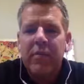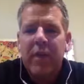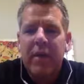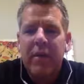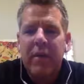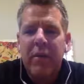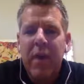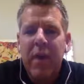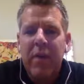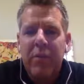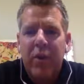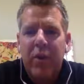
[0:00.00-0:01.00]
I did a
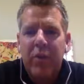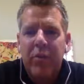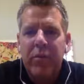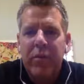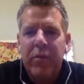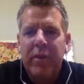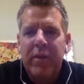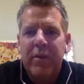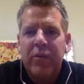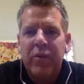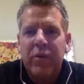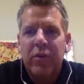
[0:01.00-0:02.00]
math problem with my
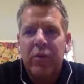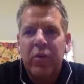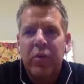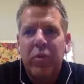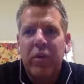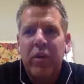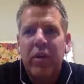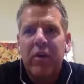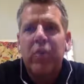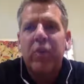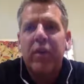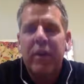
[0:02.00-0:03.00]
kids. We're working on
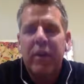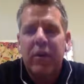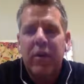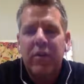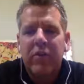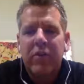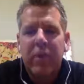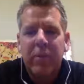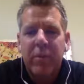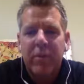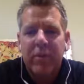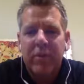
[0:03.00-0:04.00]
reading large
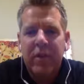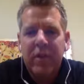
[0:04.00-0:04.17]
numbers.